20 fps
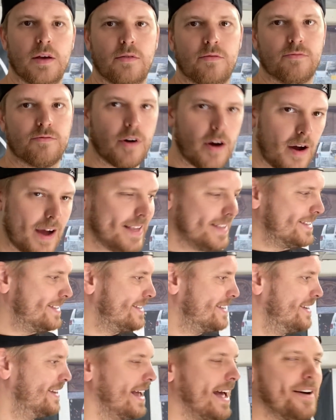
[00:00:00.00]

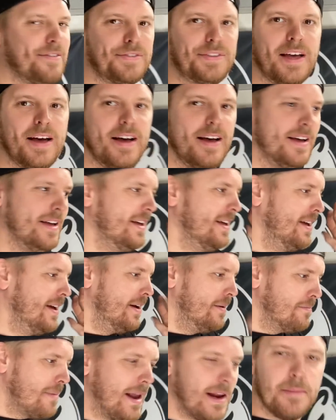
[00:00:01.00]
Right, after
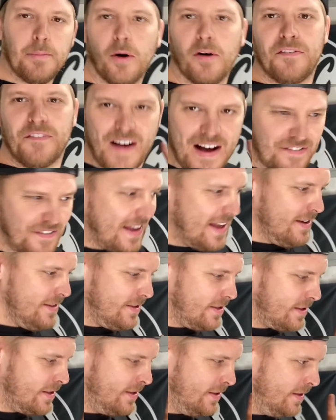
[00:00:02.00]
many more
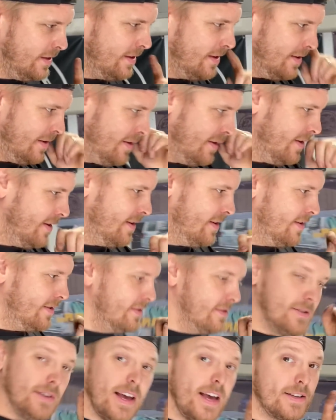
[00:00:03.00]
faffings,
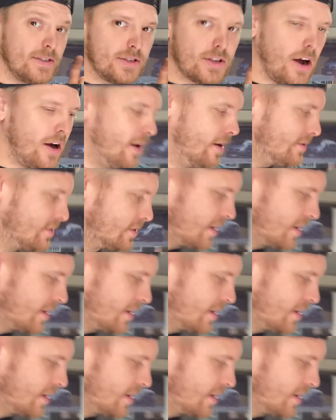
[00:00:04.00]
it starts.